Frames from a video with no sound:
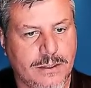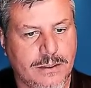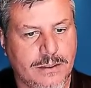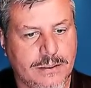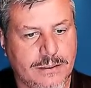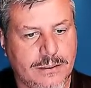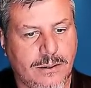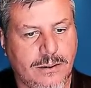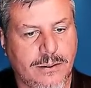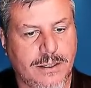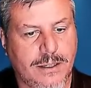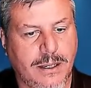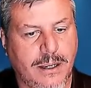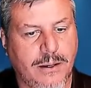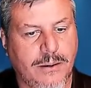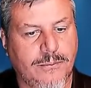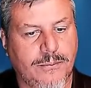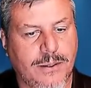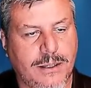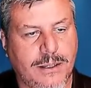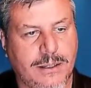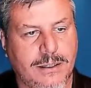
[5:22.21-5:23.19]
So
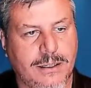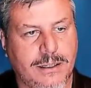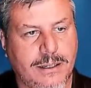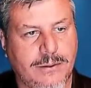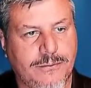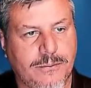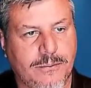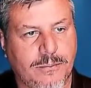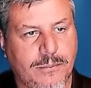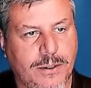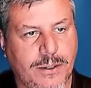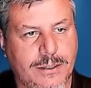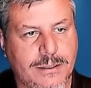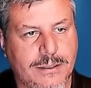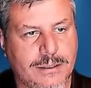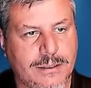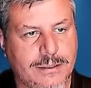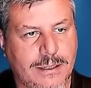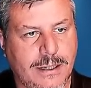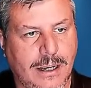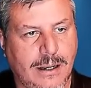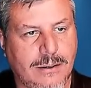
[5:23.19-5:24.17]
again, we could even break
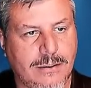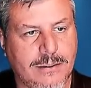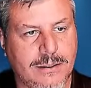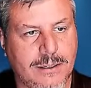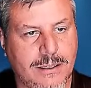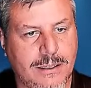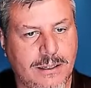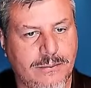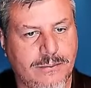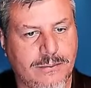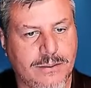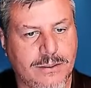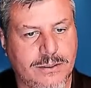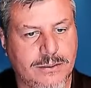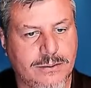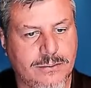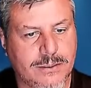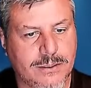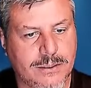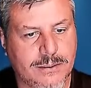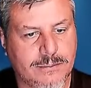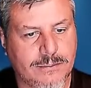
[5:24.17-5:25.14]
this down even
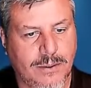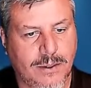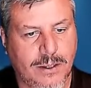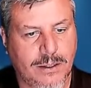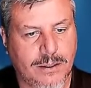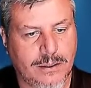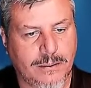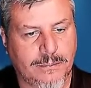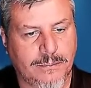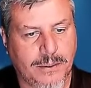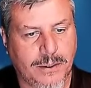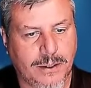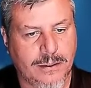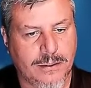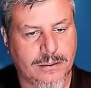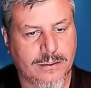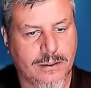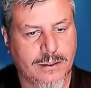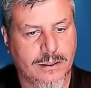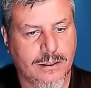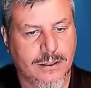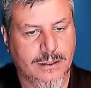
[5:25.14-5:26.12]
to a smaller
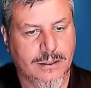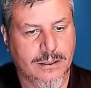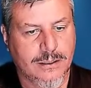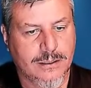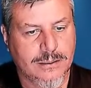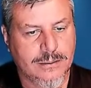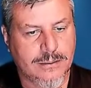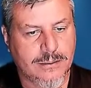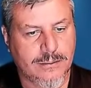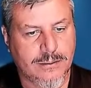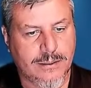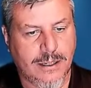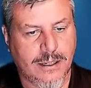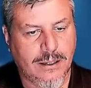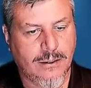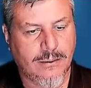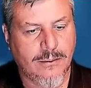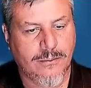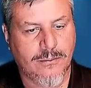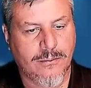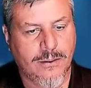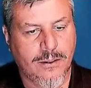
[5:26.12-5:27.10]
part. So
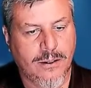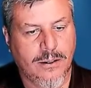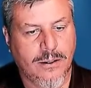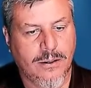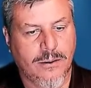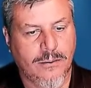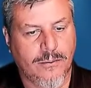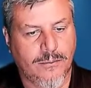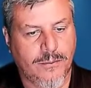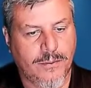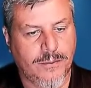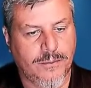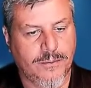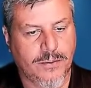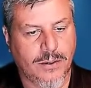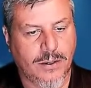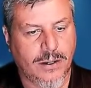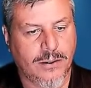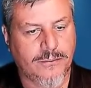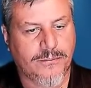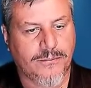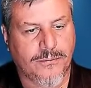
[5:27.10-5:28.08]
now we've
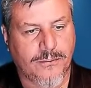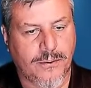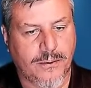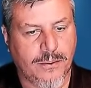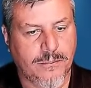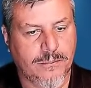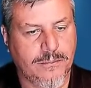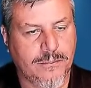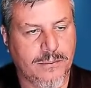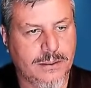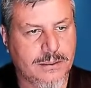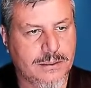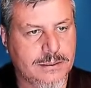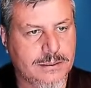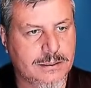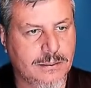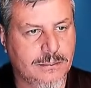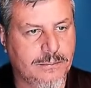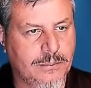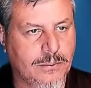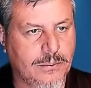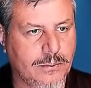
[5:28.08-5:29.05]
gone from
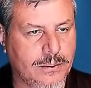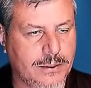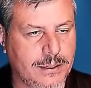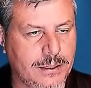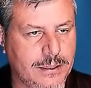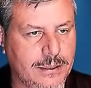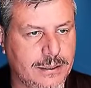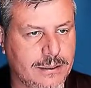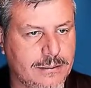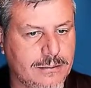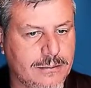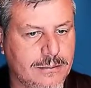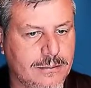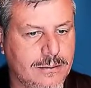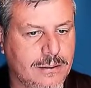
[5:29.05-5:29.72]
supporting